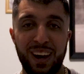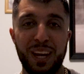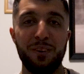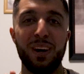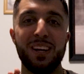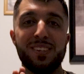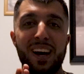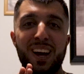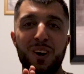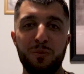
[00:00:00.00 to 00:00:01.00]
Anyways,
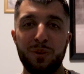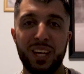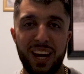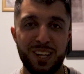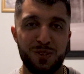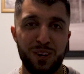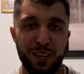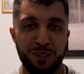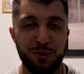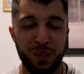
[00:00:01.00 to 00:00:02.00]
I hope you guys are
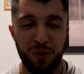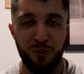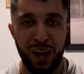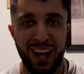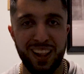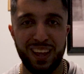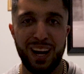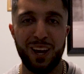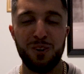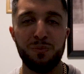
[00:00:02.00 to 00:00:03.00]
all doing well and
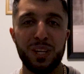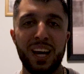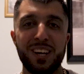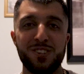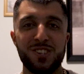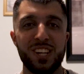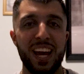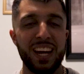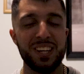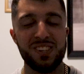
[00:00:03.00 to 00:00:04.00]
I hope you guys are
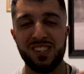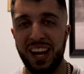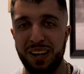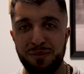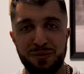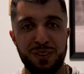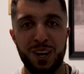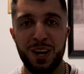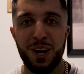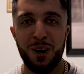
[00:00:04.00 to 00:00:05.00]
staying safe
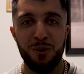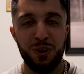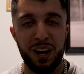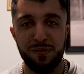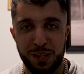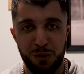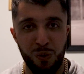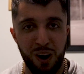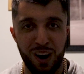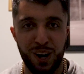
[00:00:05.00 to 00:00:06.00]
wherever you
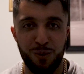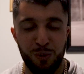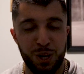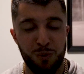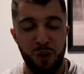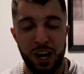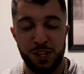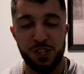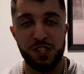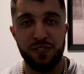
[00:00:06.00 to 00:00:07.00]
are when you're
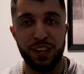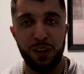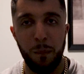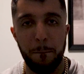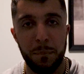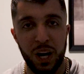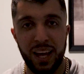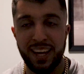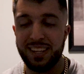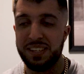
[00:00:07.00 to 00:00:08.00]
watching this video.
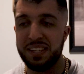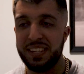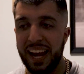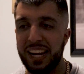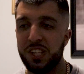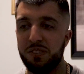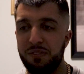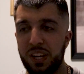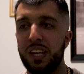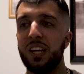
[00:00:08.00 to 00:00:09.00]
But in today's
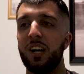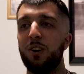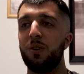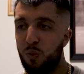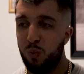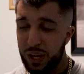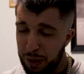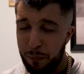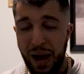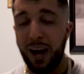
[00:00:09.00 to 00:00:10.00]
video, we
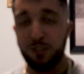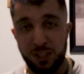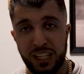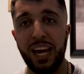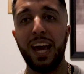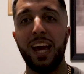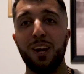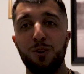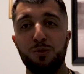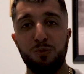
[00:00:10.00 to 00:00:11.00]
about to
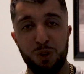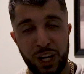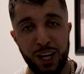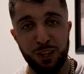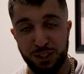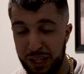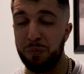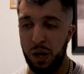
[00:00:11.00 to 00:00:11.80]
get real deep.